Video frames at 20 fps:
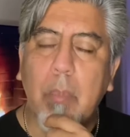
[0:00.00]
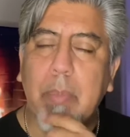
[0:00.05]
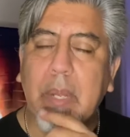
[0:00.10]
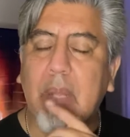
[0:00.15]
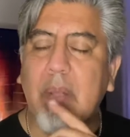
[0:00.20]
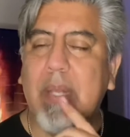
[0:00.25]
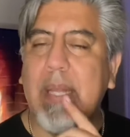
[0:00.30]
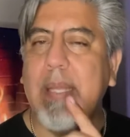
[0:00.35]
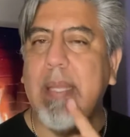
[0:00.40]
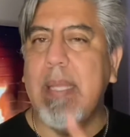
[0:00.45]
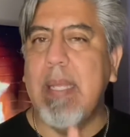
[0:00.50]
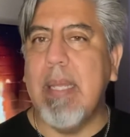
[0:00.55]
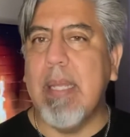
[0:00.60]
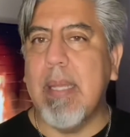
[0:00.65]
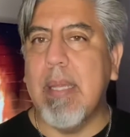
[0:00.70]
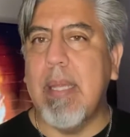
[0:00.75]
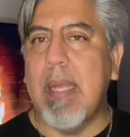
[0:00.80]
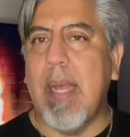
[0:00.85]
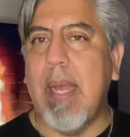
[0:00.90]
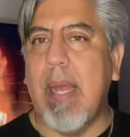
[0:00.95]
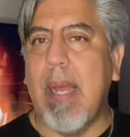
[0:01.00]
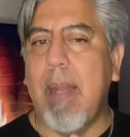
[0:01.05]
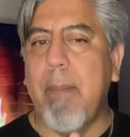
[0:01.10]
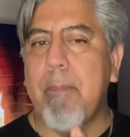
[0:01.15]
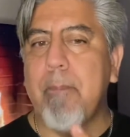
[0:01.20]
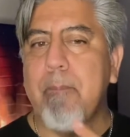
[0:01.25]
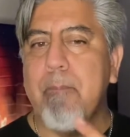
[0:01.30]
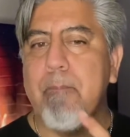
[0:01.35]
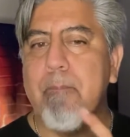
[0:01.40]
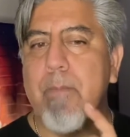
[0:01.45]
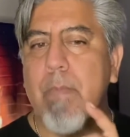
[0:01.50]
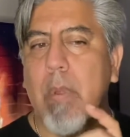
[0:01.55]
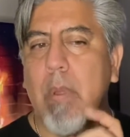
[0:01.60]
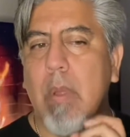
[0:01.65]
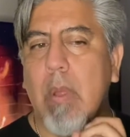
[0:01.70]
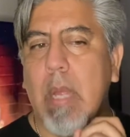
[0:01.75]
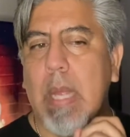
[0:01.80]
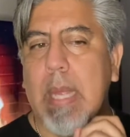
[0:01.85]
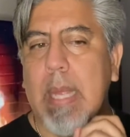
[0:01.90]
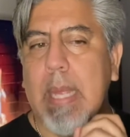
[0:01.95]
because I think that
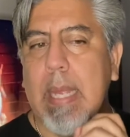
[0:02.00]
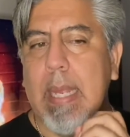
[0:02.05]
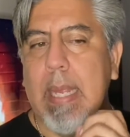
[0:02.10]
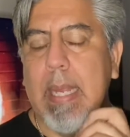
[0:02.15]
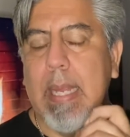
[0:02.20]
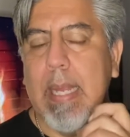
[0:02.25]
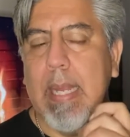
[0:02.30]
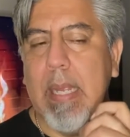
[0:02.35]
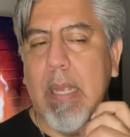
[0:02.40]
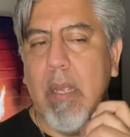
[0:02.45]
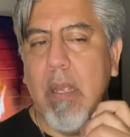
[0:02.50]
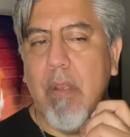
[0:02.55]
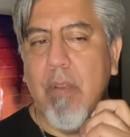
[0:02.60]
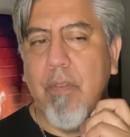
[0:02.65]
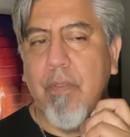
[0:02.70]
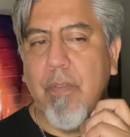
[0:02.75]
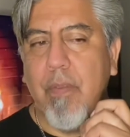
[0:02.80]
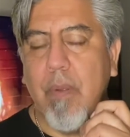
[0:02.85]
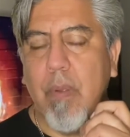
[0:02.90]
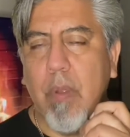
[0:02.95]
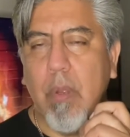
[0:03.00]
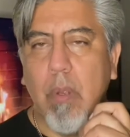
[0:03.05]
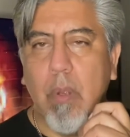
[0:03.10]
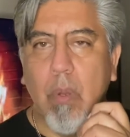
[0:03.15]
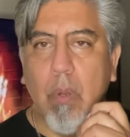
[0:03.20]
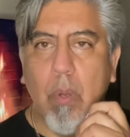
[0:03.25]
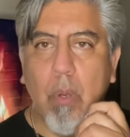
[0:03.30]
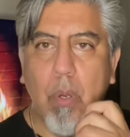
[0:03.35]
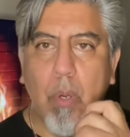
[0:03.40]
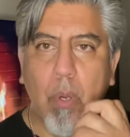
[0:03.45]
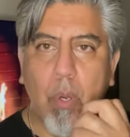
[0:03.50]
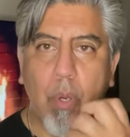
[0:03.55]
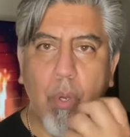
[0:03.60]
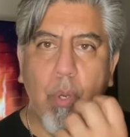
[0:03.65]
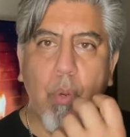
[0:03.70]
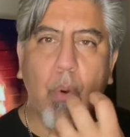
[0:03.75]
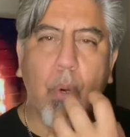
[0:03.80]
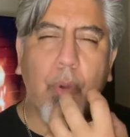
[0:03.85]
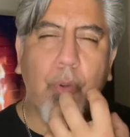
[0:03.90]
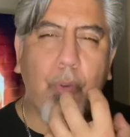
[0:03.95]
if
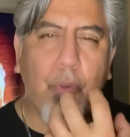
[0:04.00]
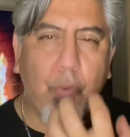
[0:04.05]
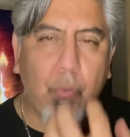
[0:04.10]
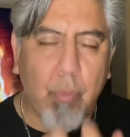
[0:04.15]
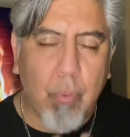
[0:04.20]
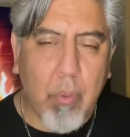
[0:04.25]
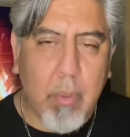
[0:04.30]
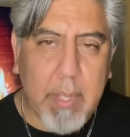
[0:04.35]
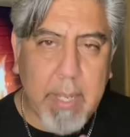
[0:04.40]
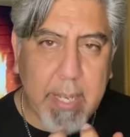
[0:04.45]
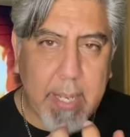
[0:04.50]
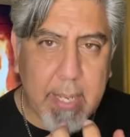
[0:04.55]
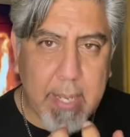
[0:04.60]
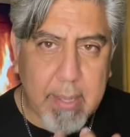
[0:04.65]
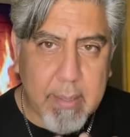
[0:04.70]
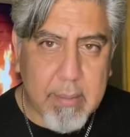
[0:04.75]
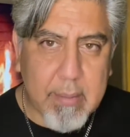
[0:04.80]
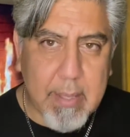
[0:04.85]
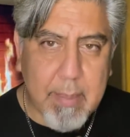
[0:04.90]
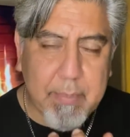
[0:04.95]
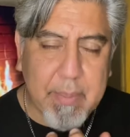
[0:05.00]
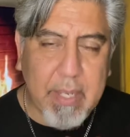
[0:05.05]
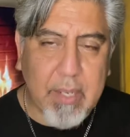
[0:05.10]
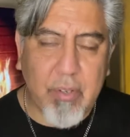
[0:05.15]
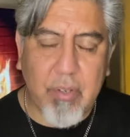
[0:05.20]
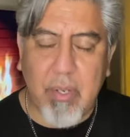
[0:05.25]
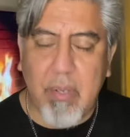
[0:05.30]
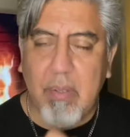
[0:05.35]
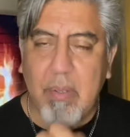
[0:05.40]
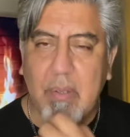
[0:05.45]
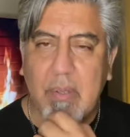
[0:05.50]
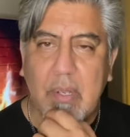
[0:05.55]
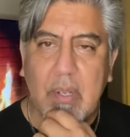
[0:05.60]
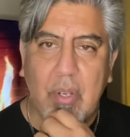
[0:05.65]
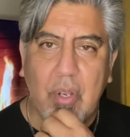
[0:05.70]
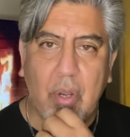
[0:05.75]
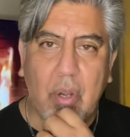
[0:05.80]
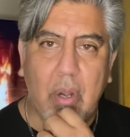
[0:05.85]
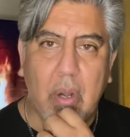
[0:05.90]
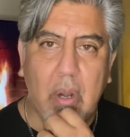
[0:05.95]
you are truly accepting Jesus in
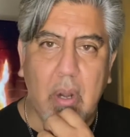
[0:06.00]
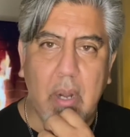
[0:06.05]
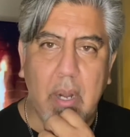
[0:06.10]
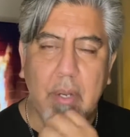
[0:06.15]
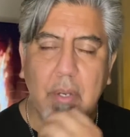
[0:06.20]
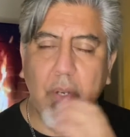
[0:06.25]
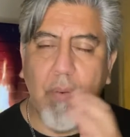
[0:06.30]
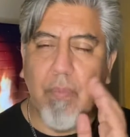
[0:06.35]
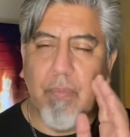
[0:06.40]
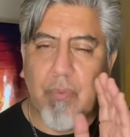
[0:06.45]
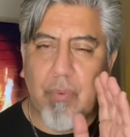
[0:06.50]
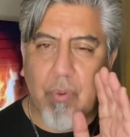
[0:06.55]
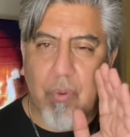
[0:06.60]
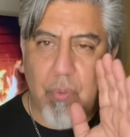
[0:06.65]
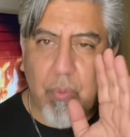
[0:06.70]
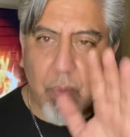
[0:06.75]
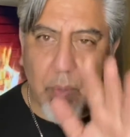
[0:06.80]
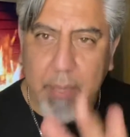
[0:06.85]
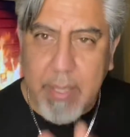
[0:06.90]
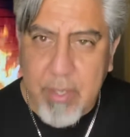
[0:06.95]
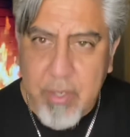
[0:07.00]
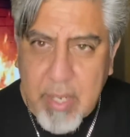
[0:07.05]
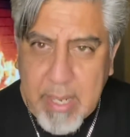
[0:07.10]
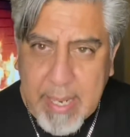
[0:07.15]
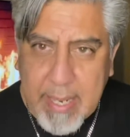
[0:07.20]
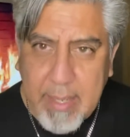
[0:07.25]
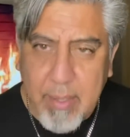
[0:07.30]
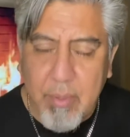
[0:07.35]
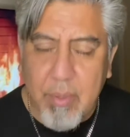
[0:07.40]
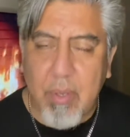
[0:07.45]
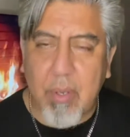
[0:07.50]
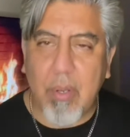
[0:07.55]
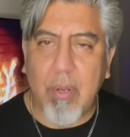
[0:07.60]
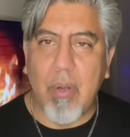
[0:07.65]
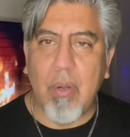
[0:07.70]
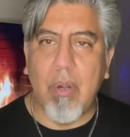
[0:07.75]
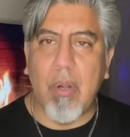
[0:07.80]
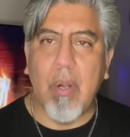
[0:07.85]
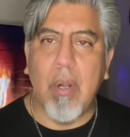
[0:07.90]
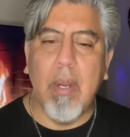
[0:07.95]
your heart, you've truly changed
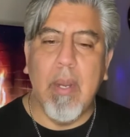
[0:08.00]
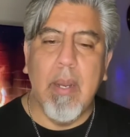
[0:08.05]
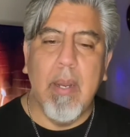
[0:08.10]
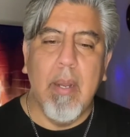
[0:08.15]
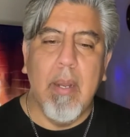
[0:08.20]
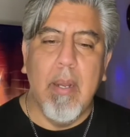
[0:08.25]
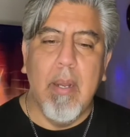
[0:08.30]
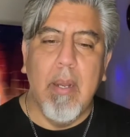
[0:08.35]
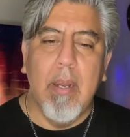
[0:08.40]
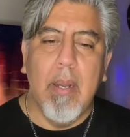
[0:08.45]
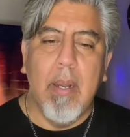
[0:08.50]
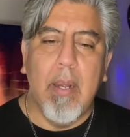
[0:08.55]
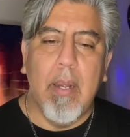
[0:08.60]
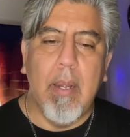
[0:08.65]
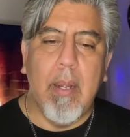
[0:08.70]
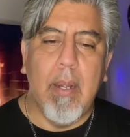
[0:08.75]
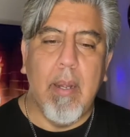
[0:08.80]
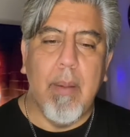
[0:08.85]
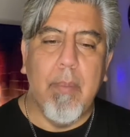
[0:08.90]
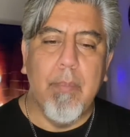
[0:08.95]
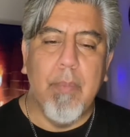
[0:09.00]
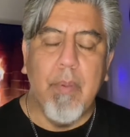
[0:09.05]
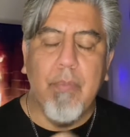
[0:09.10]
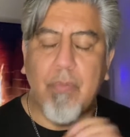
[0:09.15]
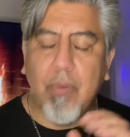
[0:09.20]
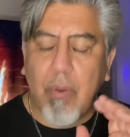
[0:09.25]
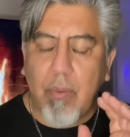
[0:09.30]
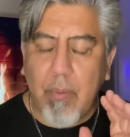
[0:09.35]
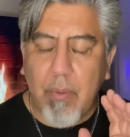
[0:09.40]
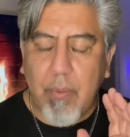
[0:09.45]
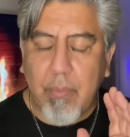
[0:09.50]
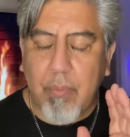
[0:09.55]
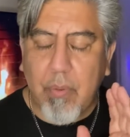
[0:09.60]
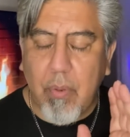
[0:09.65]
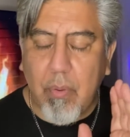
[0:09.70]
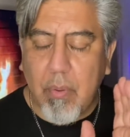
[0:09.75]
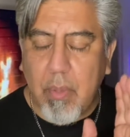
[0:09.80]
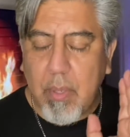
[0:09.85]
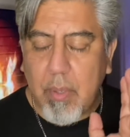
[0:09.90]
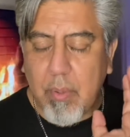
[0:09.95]
your, you
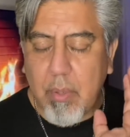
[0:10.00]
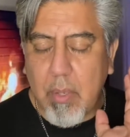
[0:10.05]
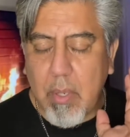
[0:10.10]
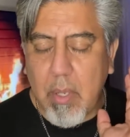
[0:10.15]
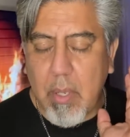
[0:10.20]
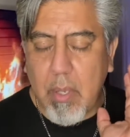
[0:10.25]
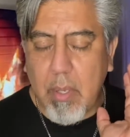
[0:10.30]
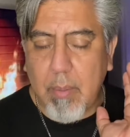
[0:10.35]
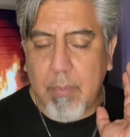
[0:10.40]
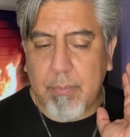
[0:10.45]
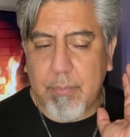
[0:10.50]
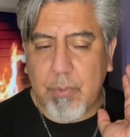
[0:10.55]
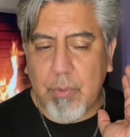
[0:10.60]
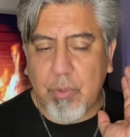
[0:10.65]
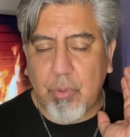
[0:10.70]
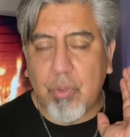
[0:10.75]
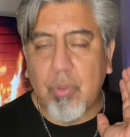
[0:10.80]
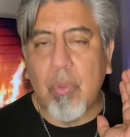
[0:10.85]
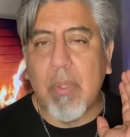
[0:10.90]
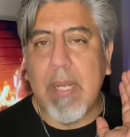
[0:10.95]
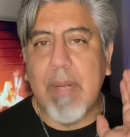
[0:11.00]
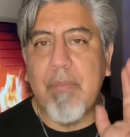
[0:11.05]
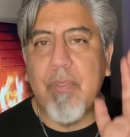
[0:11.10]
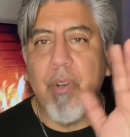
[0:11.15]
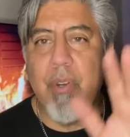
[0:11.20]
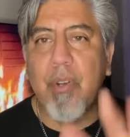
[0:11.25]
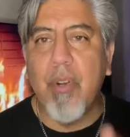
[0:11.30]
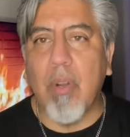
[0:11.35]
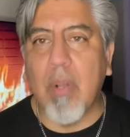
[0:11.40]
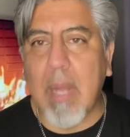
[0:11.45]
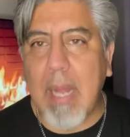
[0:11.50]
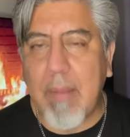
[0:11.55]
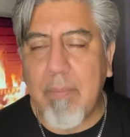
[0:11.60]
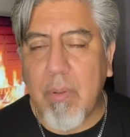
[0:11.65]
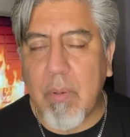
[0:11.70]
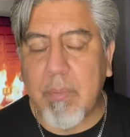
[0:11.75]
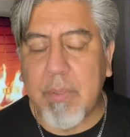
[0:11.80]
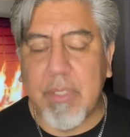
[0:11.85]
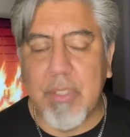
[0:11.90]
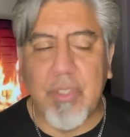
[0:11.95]
truly have turned your life
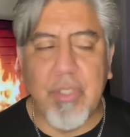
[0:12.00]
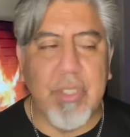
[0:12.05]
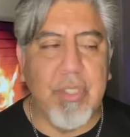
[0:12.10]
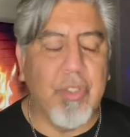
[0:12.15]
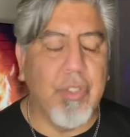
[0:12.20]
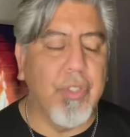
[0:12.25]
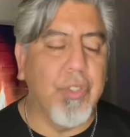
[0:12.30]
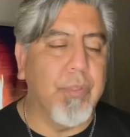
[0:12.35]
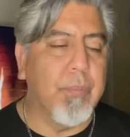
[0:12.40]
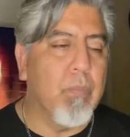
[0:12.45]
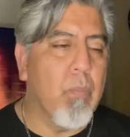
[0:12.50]
over to Jesus,